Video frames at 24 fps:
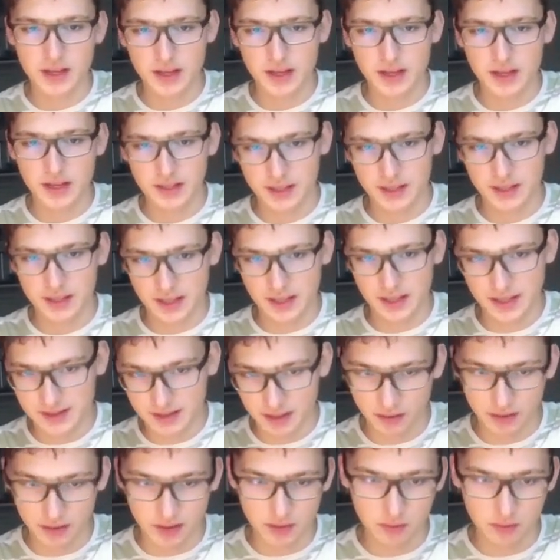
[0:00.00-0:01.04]
He, let's say
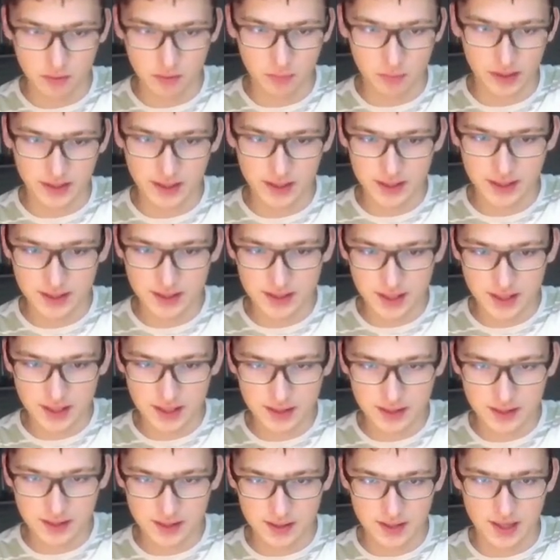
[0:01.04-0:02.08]
he will play e
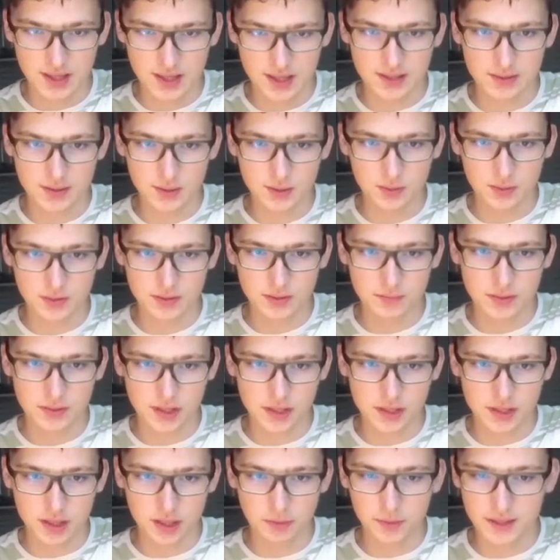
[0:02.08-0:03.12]
six, castles,
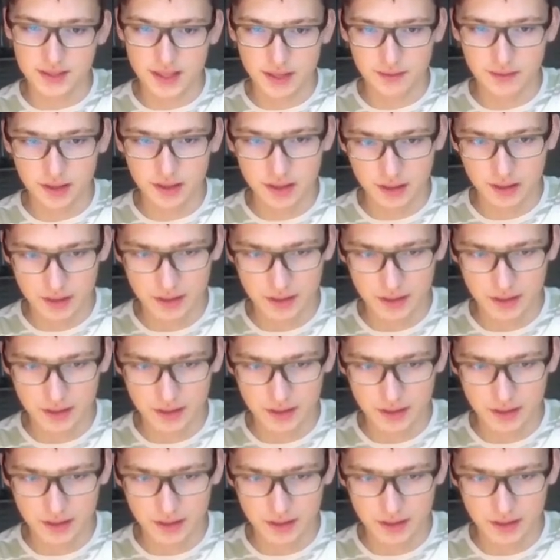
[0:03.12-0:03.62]
bishop e seven,